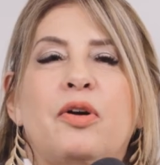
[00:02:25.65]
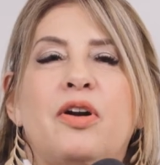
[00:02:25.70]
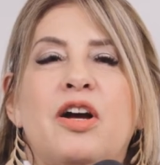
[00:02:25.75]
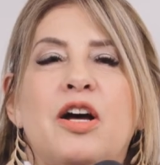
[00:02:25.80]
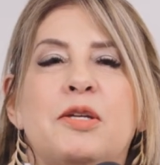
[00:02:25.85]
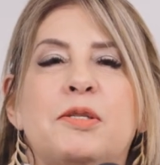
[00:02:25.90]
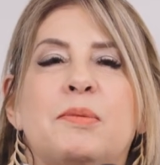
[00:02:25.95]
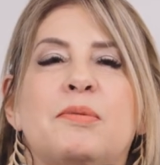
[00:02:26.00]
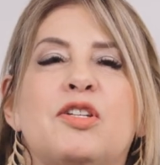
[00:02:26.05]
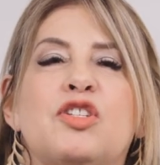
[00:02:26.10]
our
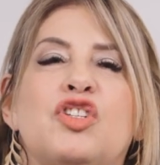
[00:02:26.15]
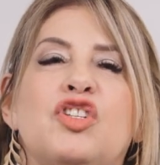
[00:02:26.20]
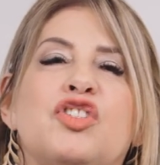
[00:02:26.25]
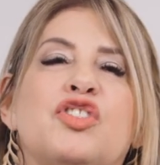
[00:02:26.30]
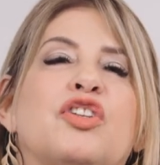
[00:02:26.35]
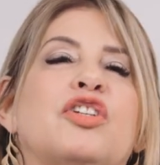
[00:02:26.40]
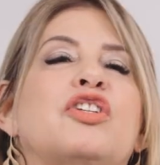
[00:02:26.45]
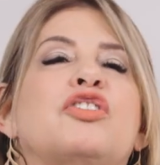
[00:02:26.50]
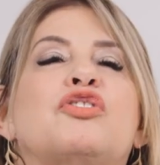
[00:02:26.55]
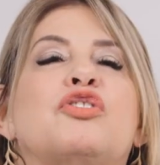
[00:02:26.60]
husbands. She
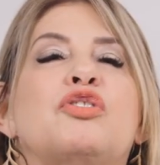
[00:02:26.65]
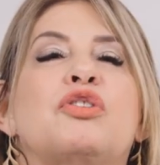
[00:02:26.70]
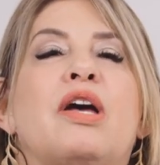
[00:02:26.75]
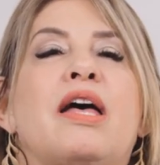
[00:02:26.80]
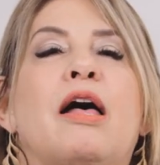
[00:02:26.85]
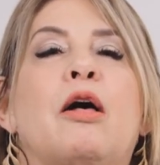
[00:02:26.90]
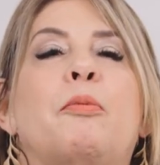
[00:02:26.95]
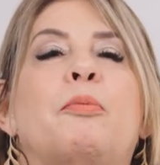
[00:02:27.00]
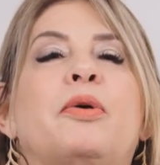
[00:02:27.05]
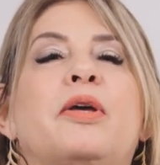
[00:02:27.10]
started to
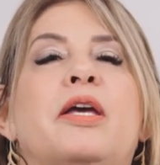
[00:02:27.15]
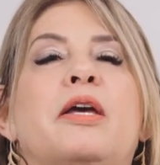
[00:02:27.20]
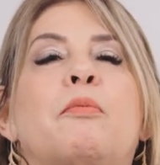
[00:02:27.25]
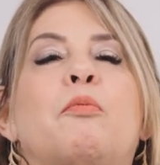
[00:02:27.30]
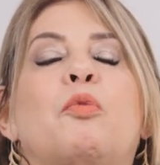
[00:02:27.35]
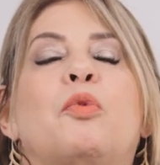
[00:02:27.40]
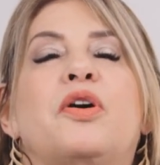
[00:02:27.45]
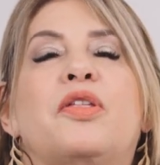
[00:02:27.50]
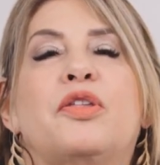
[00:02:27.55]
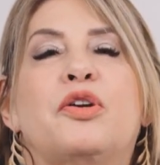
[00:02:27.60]
help
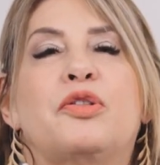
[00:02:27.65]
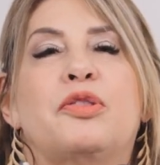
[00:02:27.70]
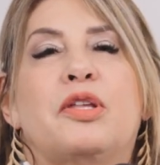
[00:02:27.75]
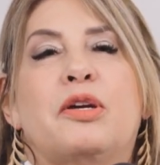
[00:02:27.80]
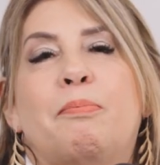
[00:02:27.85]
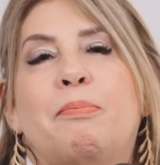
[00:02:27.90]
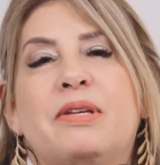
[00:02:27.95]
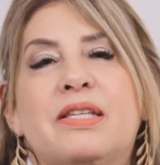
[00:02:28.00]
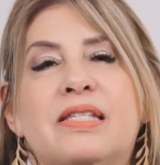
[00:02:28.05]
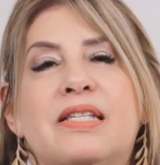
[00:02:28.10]
him with
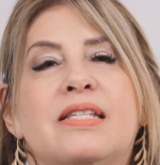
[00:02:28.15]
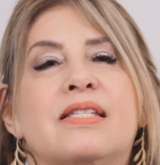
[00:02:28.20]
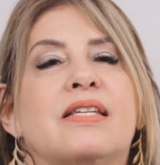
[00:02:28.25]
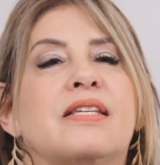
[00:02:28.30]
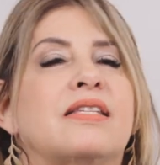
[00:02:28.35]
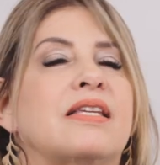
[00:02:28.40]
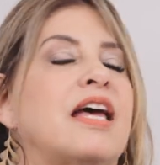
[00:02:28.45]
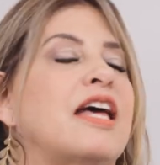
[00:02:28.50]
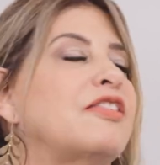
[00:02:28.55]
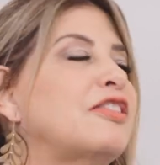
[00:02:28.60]
their
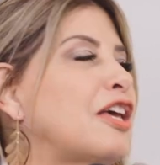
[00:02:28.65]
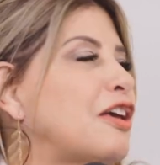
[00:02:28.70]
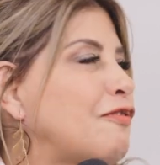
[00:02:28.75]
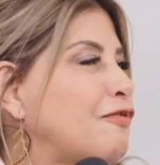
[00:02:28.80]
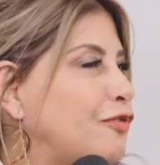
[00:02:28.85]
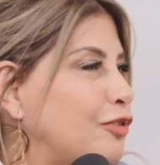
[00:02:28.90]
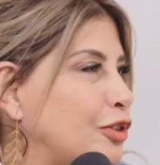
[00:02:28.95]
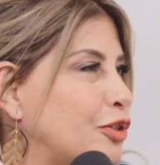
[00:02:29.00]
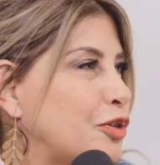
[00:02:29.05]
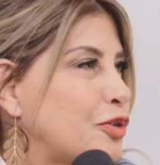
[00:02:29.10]
businesses and they
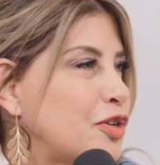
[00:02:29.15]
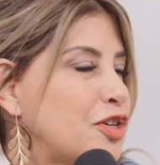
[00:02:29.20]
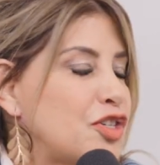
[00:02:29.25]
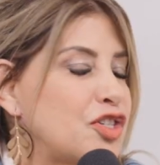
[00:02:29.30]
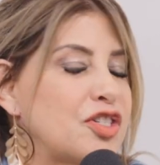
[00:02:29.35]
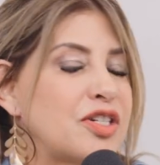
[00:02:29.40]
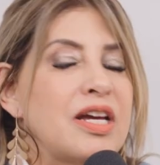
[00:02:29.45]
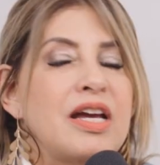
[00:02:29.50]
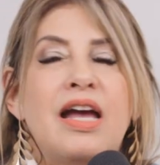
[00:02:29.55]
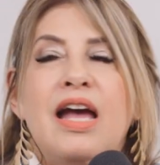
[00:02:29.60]

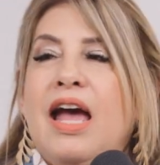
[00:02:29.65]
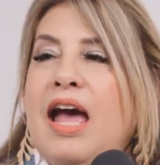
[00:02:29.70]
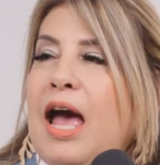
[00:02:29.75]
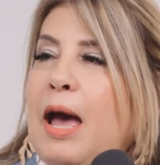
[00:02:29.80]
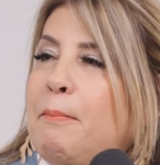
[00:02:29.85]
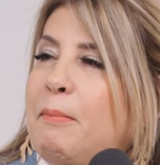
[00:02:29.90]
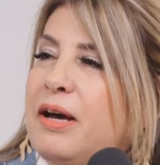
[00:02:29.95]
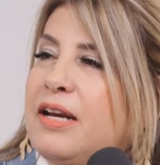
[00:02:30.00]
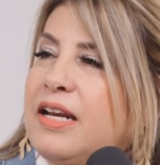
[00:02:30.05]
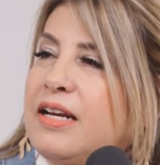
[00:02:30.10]
flourished.
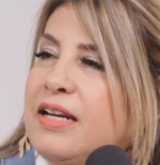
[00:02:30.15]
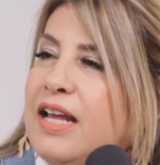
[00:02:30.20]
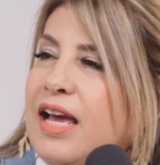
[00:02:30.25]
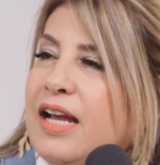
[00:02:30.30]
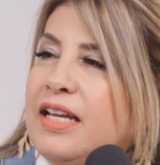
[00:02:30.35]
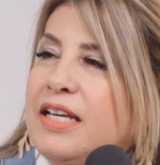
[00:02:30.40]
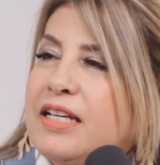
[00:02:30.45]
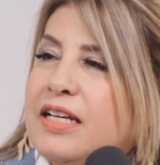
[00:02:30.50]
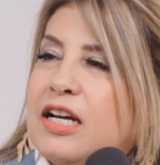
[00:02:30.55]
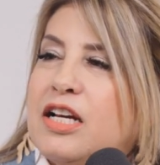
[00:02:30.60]
And Maria
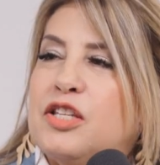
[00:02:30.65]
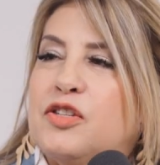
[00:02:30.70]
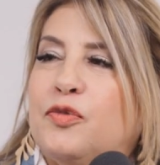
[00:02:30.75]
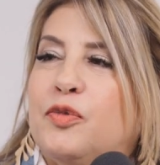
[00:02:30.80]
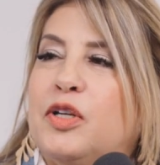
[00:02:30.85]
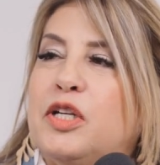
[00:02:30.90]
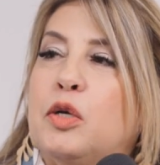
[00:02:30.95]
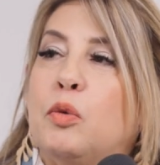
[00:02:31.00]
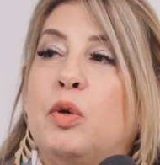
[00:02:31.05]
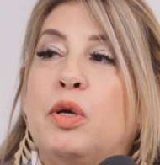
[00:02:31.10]
Angelica, it's
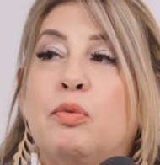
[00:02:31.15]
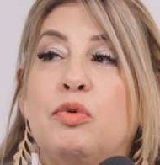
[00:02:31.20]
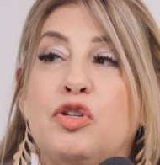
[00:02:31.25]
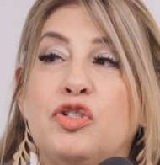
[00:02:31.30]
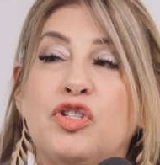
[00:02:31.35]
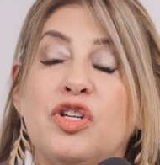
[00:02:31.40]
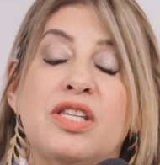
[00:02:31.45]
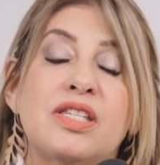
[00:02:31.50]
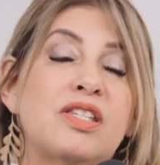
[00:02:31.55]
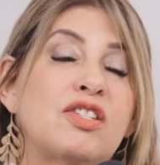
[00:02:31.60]
funny, we were
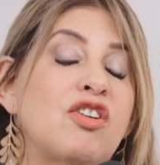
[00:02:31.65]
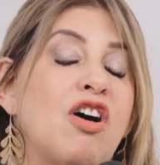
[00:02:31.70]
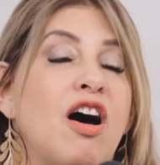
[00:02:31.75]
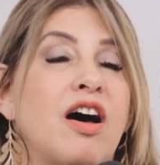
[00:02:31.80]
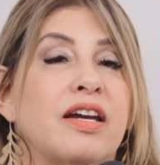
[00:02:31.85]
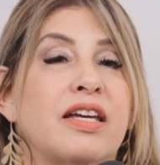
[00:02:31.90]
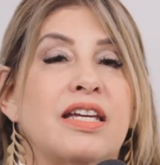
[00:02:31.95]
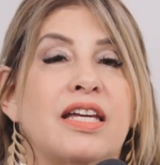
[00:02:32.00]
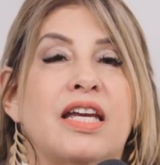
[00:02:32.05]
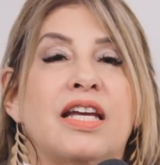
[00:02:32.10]
just
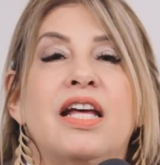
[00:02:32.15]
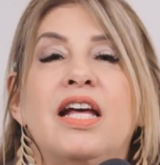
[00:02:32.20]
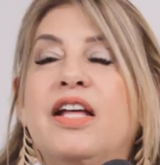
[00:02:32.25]
talking